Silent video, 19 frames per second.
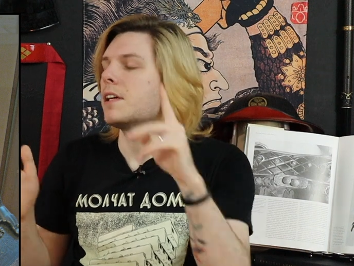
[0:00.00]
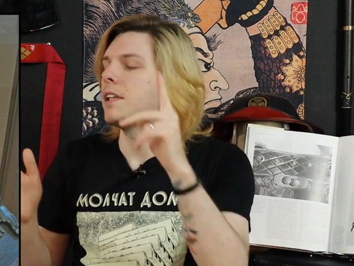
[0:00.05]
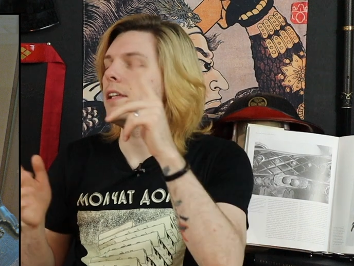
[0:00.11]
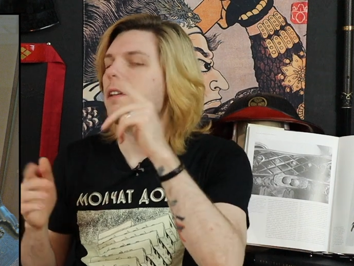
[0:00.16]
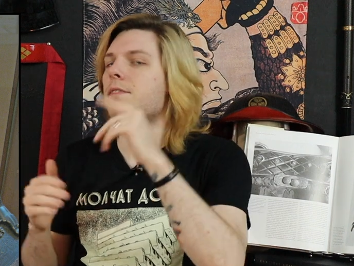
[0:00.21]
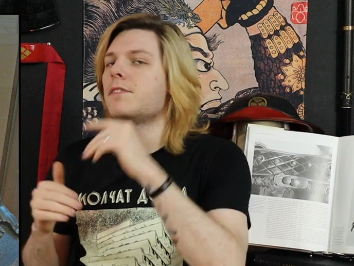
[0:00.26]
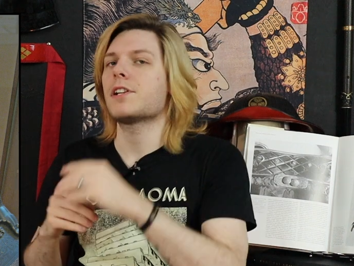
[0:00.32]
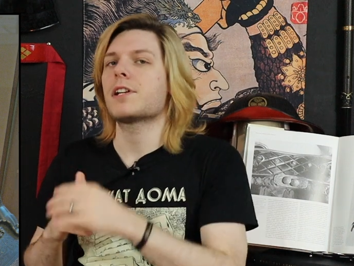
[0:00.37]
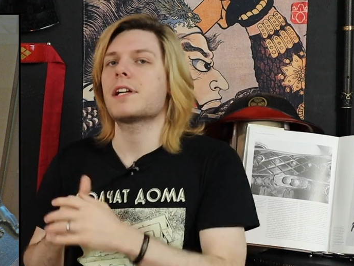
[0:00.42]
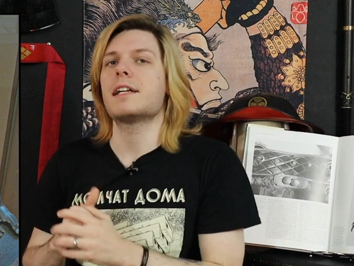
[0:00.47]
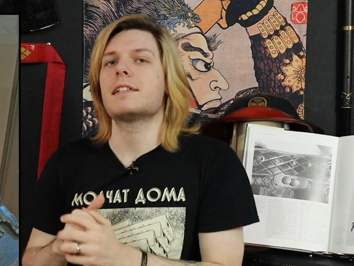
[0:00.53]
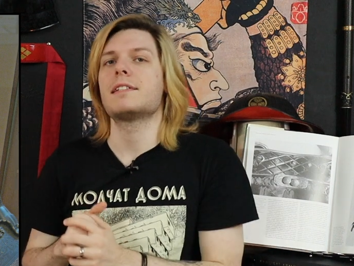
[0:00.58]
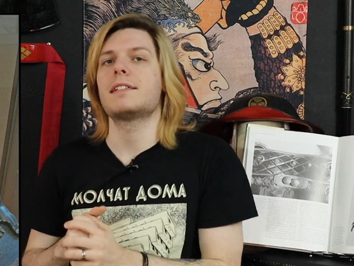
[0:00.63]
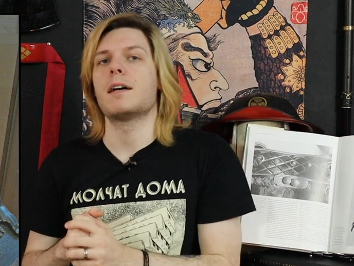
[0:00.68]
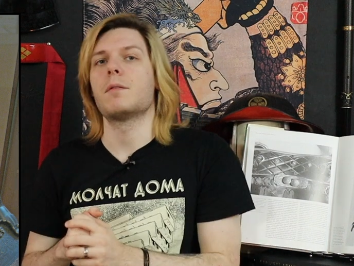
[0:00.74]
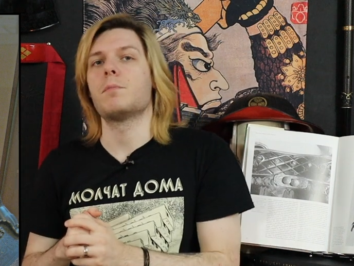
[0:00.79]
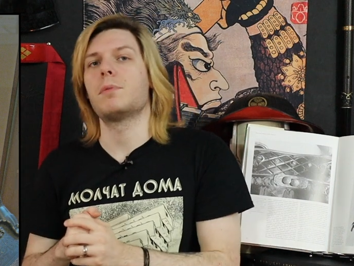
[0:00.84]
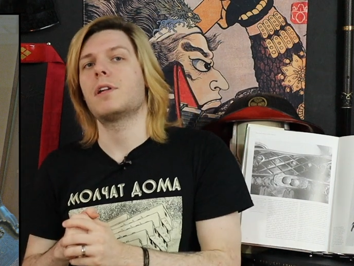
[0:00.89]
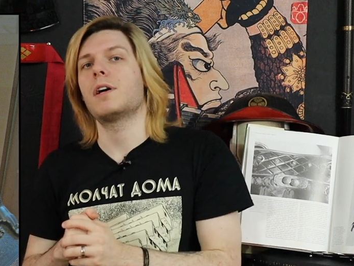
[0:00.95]
Leave your guess
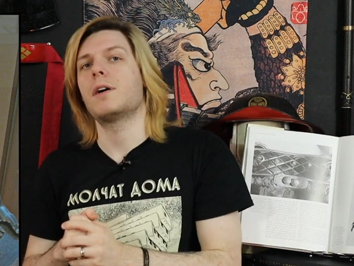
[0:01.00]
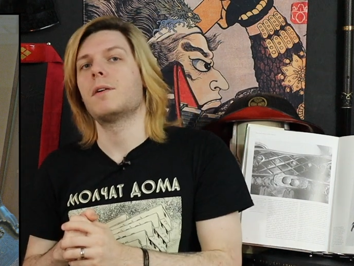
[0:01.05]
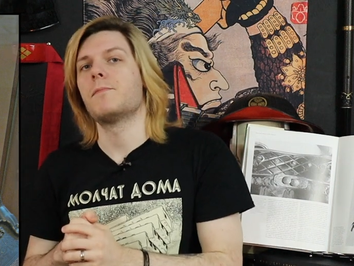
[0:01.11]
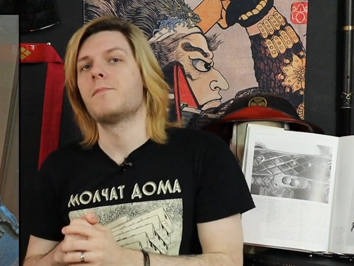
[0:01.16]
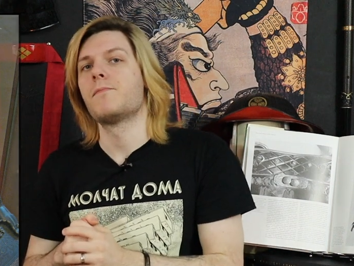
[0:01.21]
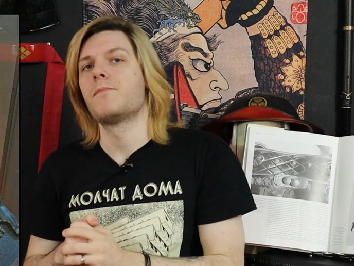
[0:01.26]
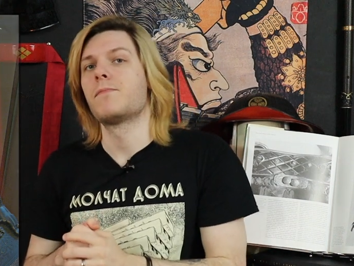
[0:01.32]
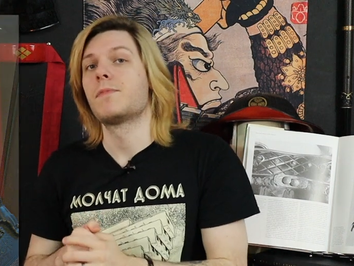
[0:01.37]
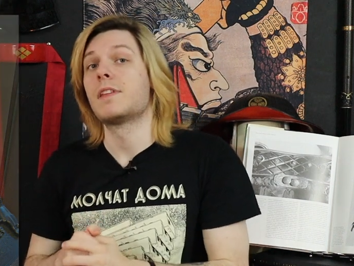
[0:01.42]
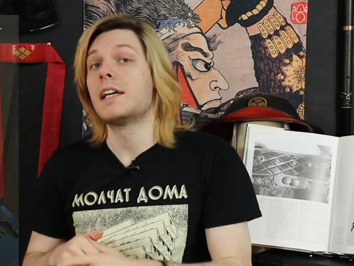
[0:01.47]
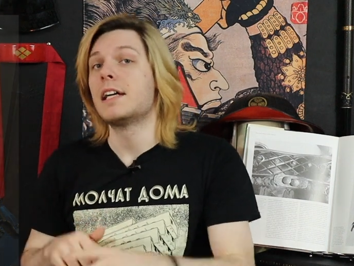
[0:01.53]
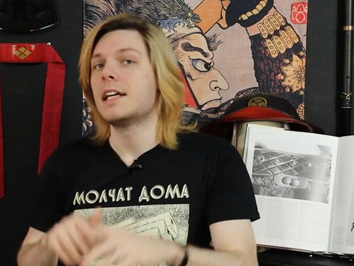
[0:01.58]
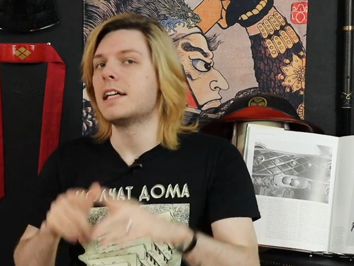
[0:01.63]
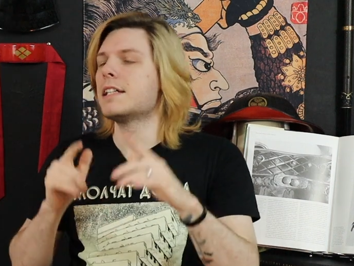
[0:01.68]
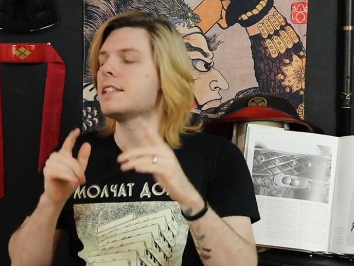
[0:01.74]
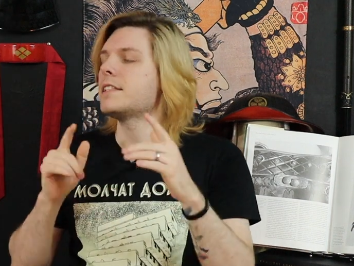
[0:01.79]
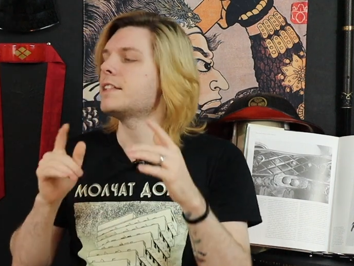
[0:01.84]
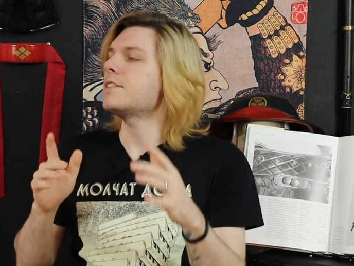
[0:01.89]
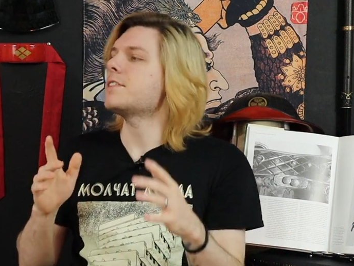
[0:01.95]
down below.
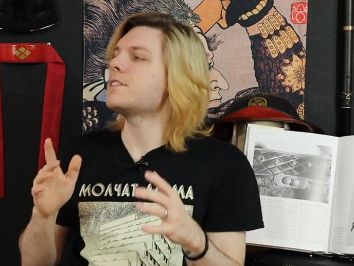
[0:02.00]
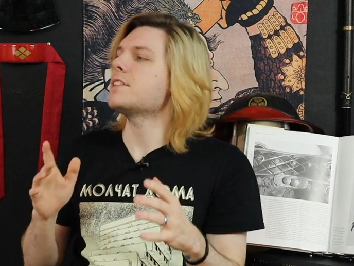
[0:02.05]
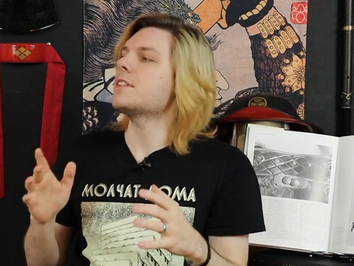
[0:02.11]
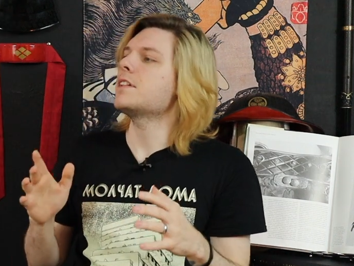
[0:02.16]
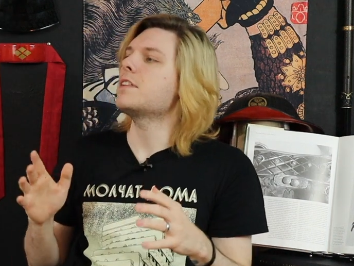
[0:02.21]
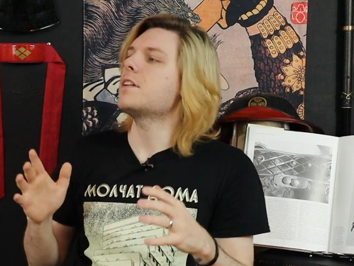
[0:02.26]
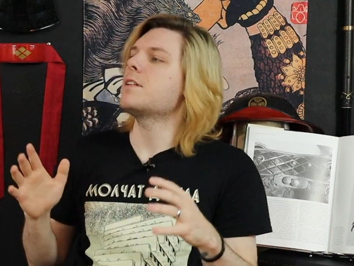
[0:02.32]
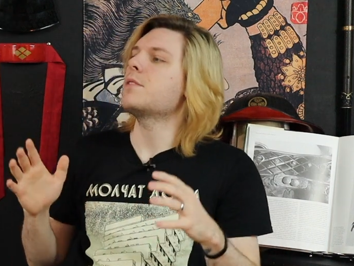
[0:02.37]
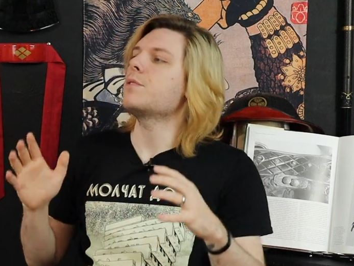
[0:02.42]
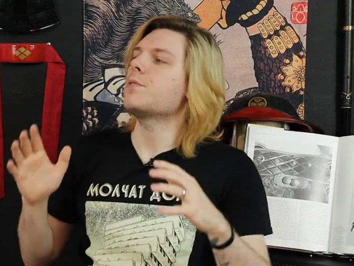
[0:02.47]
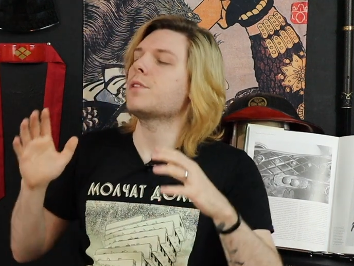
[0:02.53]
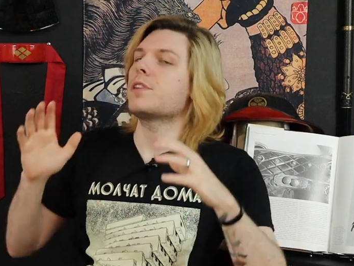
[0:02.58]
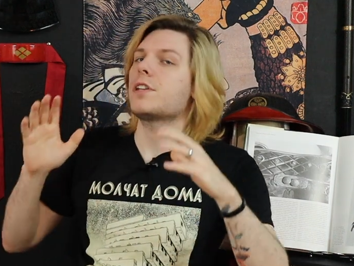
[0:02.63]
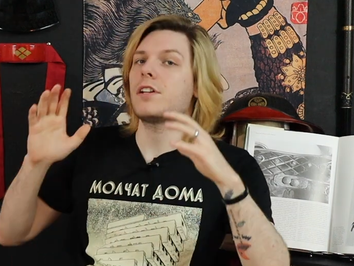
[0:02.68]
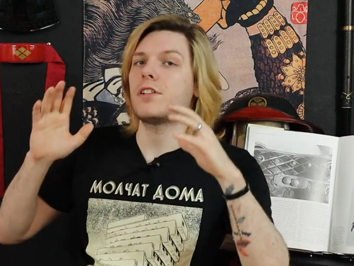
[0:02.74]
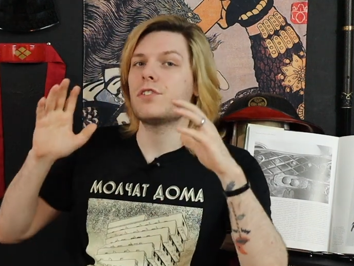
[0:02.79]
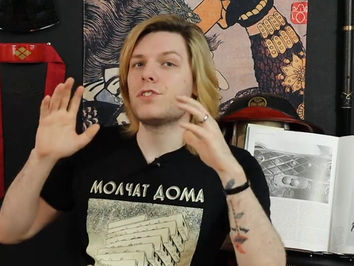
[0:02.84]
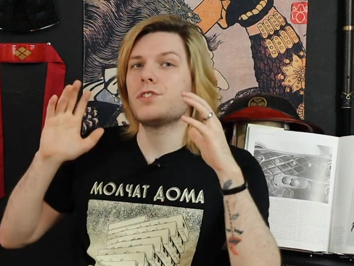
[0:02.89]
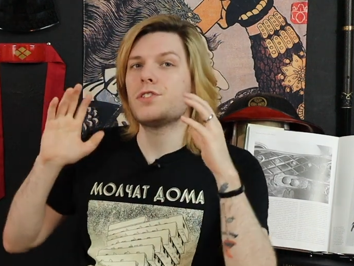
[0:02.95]
Seriously, though,
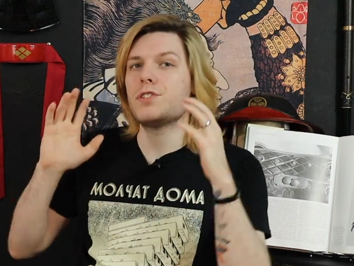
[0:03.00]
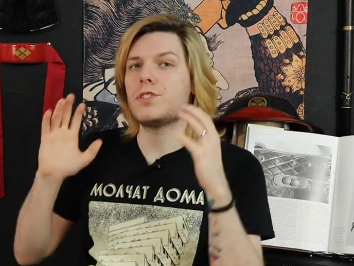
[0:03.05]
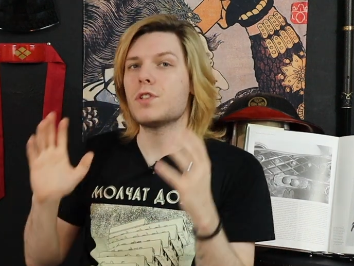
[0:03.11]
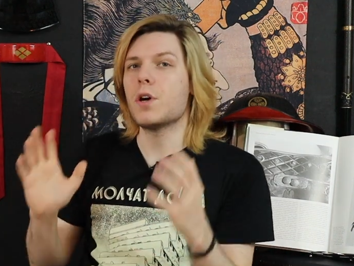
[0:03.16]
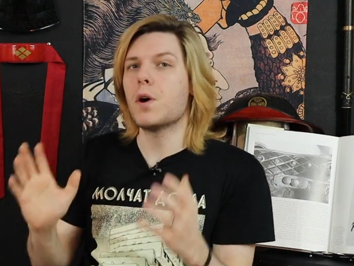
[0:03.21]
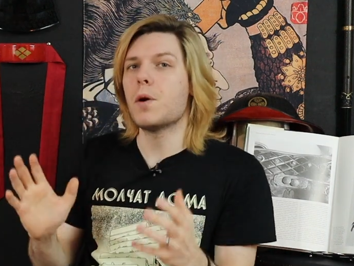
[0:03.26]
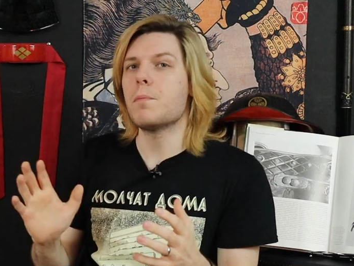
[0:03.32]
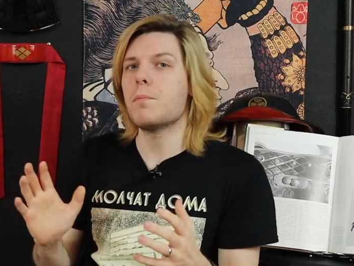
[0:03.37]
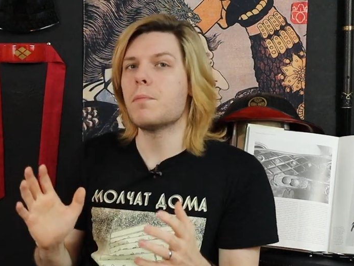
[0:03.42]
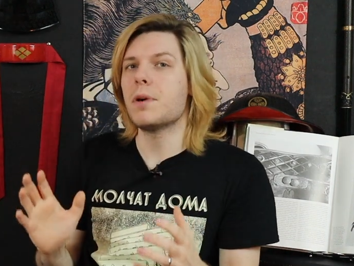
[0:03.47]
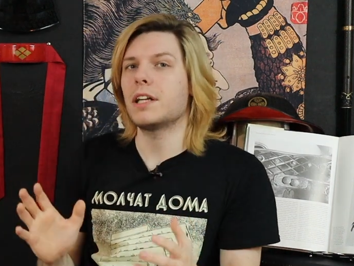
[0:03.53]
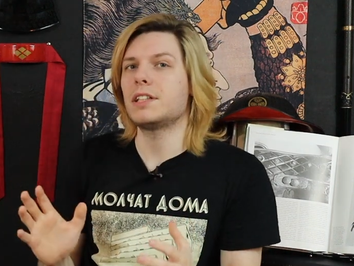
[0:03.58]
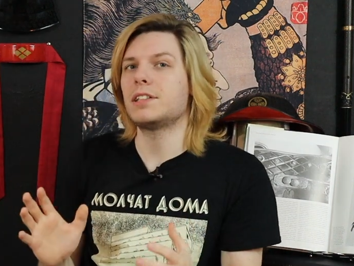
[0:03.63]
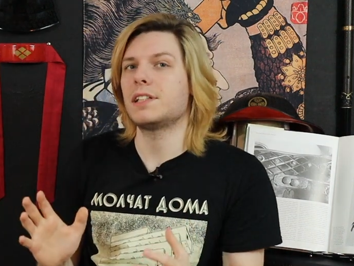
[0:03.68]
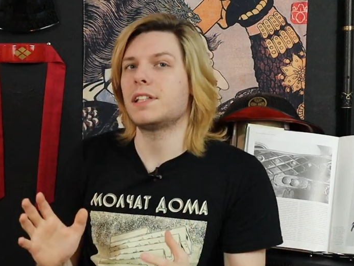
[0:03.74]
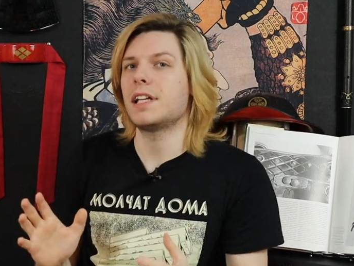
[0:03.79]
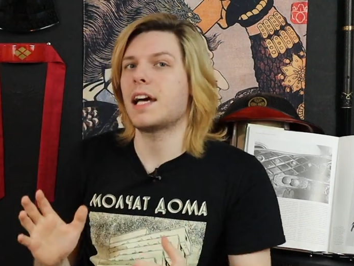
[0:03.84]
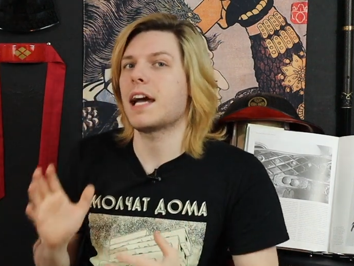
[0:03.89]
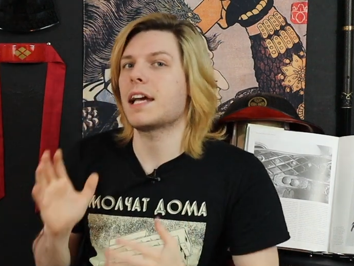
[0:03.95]
there's so
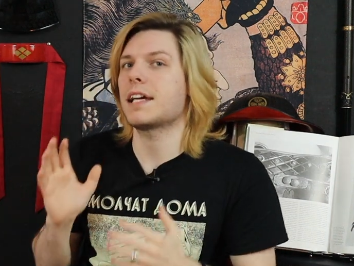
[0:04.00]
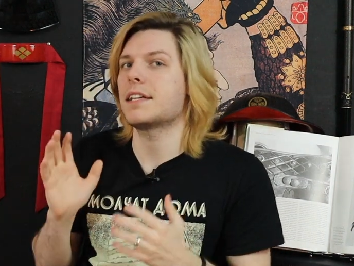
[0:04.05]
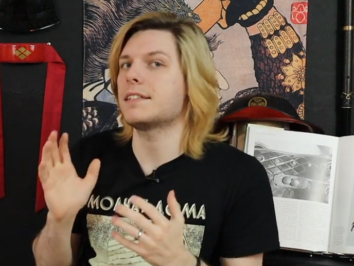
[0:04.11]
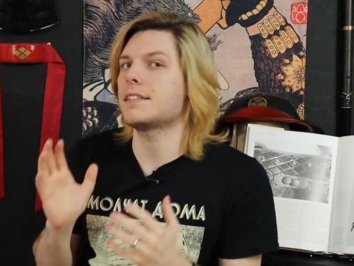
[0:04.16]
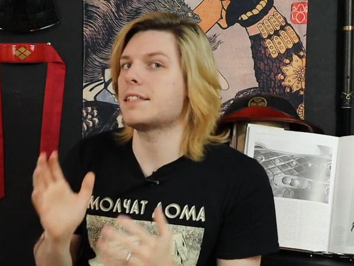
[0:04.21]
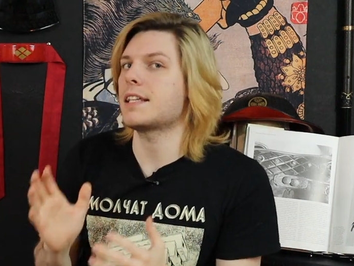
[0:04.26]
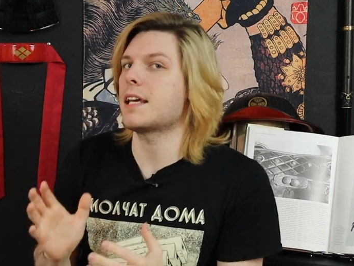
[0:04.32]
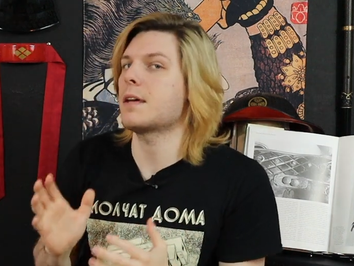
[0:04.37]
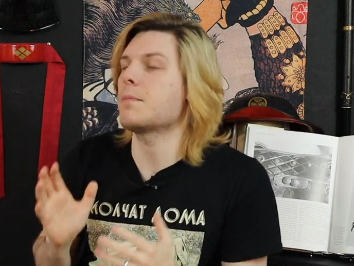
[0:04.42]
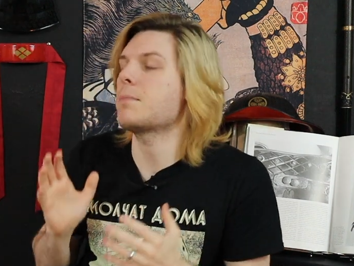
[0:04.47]
much that I could say